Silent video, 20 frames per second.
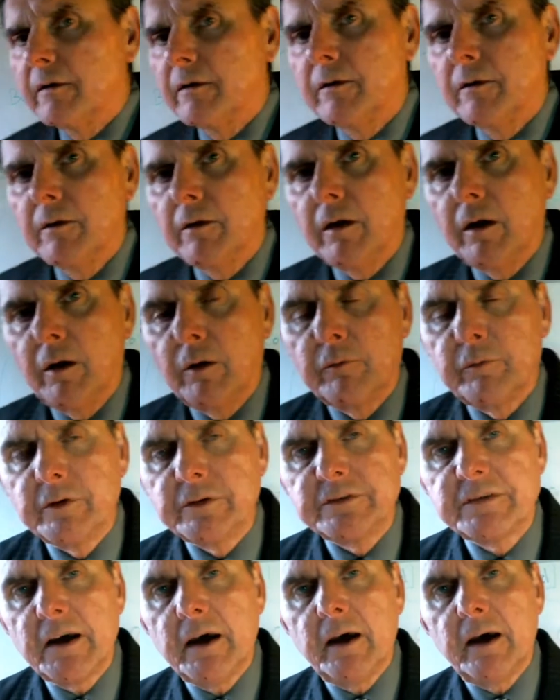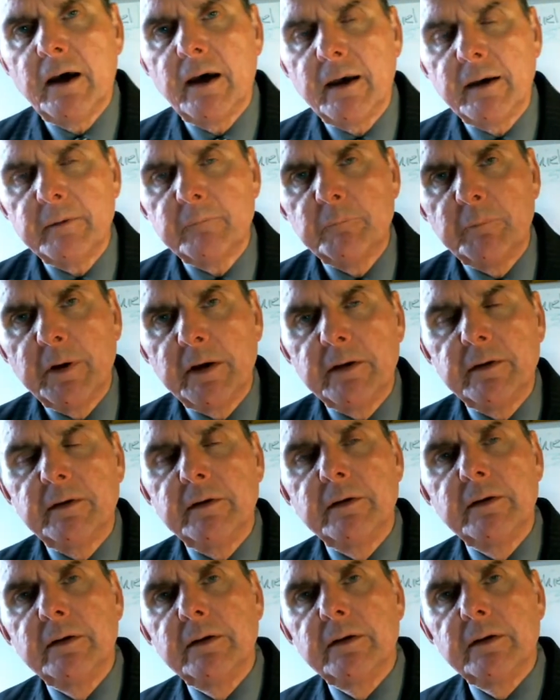over time, but
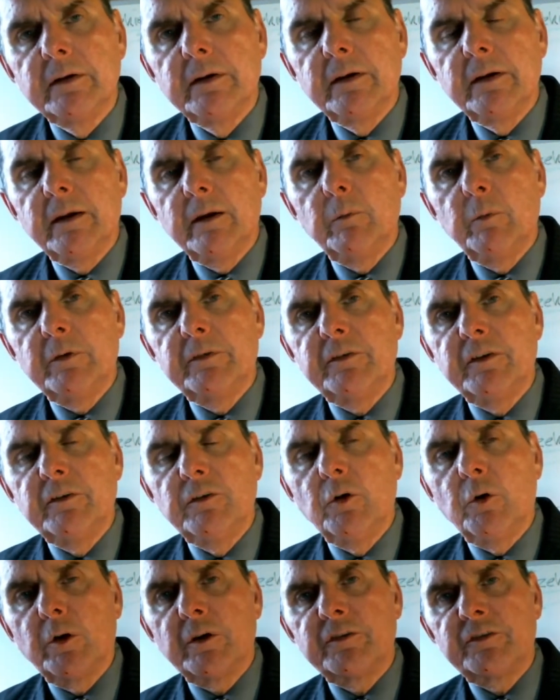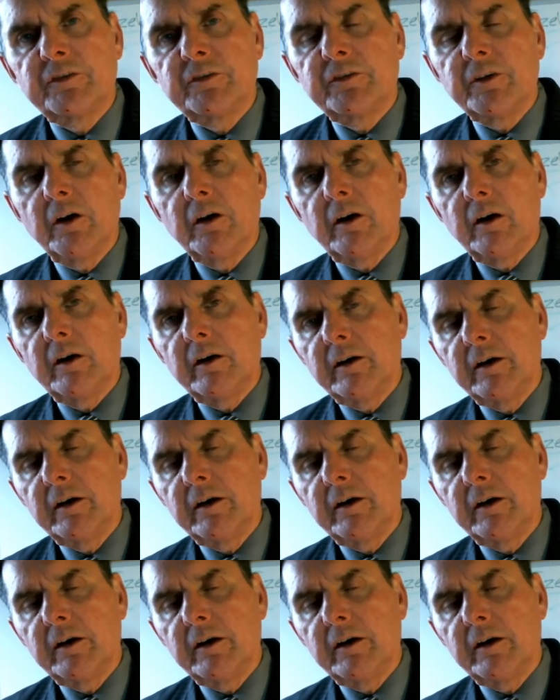it was the North Star,